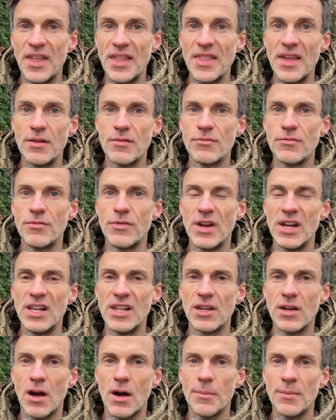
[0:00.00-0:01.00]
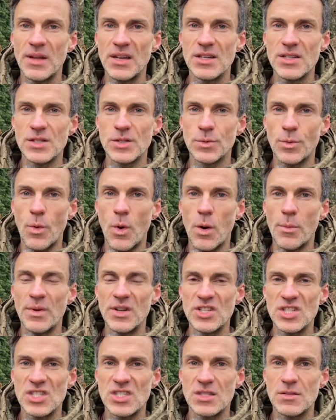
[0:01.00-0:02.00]
it, and then they really come in a swarm
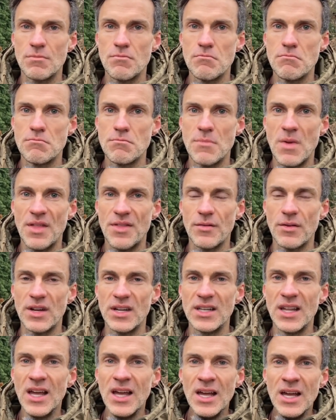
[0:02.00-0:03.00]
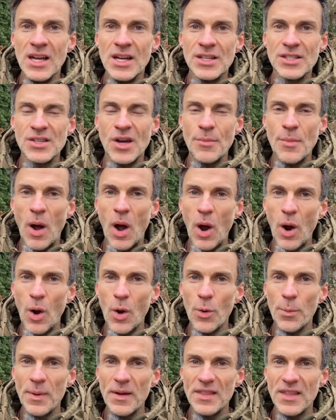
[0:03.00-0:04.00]
and just smother it. So I'm
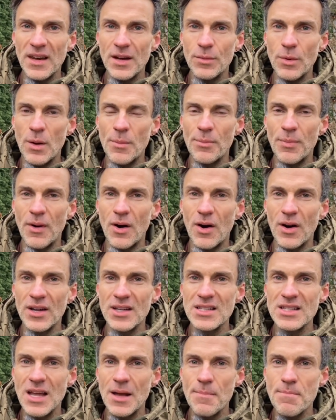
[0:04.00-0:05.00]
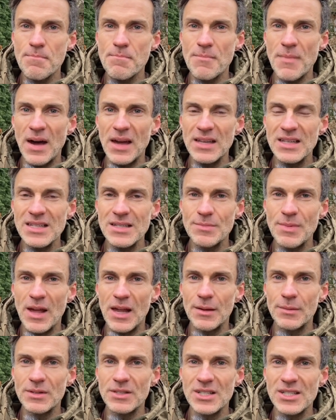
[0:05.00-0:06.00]
hoping that at one point I might need to be
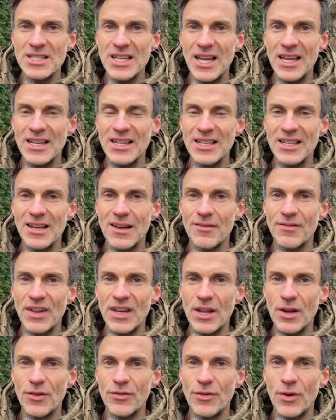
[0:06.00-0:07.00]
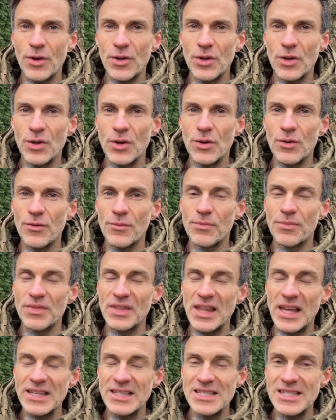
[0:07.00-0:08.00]
able to take a little video for you.
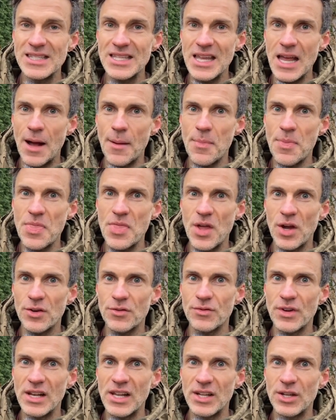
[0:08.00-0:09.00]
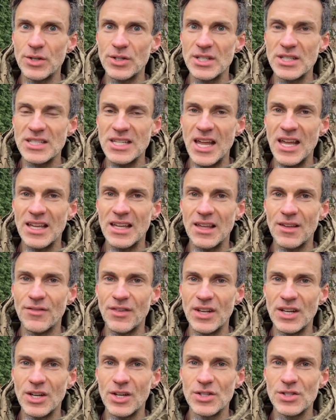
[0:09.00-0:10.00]
Let's see. I'm not really good in
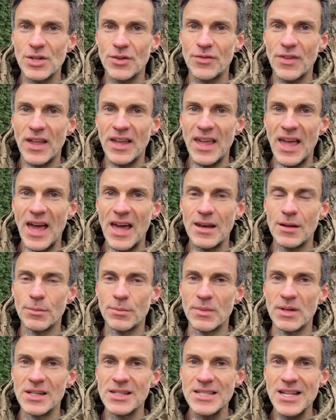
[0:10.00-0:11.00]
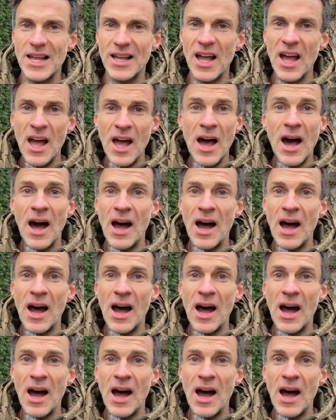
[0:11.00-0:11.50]
taking videos of like animals. Like